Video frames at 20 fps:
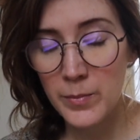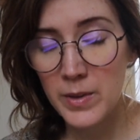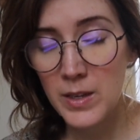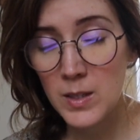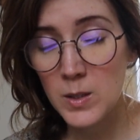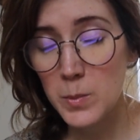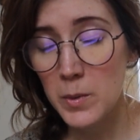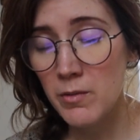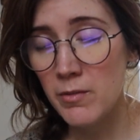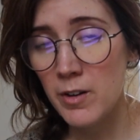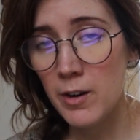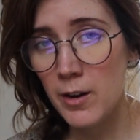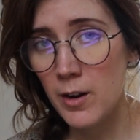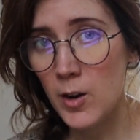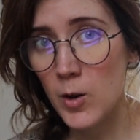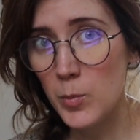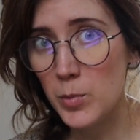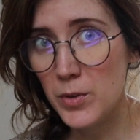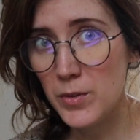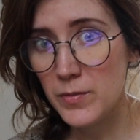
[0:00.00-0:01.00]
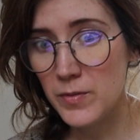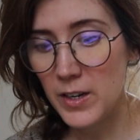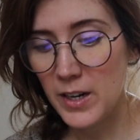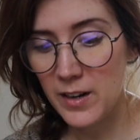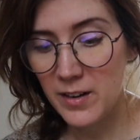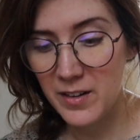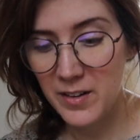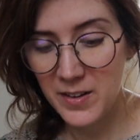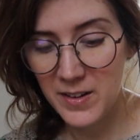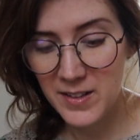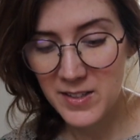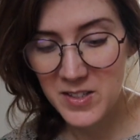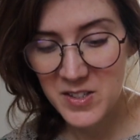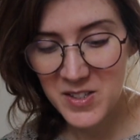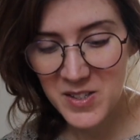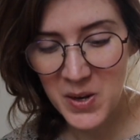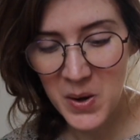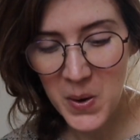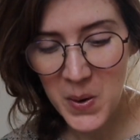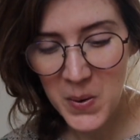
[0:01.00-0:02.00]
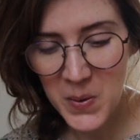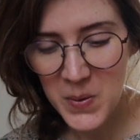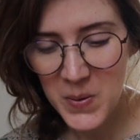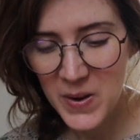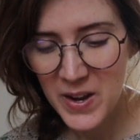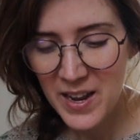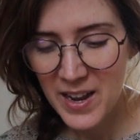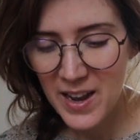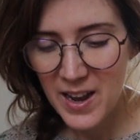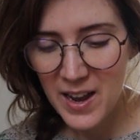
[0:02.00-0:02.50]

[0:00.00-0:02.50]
it's been very uplifting. So